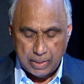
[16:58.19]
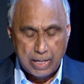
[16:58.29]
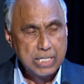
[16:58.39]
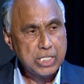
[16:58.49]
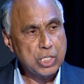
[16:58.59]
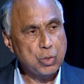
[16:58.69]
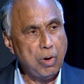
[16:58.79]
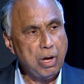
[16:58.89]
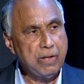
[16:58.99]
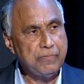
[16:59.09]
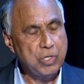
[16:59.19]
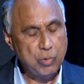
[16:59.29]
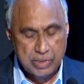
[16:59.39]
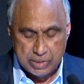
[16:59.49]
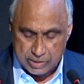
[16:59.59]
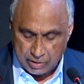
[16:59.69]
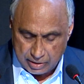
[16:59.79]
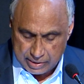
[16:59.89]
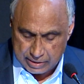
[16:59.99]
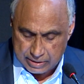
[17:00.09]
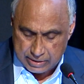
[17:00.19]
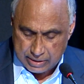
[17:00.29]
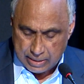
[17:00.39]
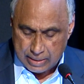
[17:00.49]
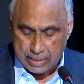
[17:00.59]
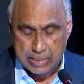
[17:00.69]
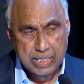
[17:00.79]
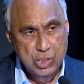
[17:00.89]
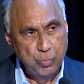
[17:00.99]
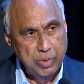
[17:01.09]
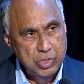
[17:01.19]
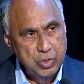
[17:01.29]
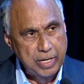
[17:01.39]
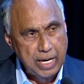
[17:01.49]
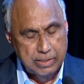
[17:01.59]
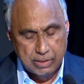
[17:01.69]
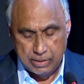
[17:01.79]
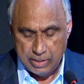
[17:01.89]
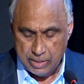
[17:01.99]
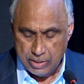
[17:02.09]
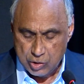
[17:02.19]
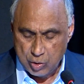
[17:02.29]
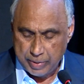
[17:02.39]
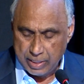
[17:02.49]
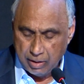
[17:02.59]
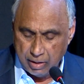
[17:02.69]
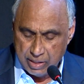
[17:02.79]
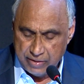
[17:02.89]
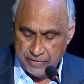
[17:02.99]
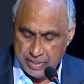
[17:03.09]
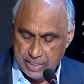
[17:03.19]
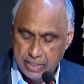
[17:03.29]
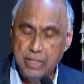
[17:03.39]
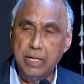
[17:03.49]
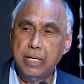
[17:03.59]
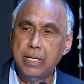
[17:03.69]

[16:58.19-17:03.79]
I say to all of you in this audience, let us work together to make all of India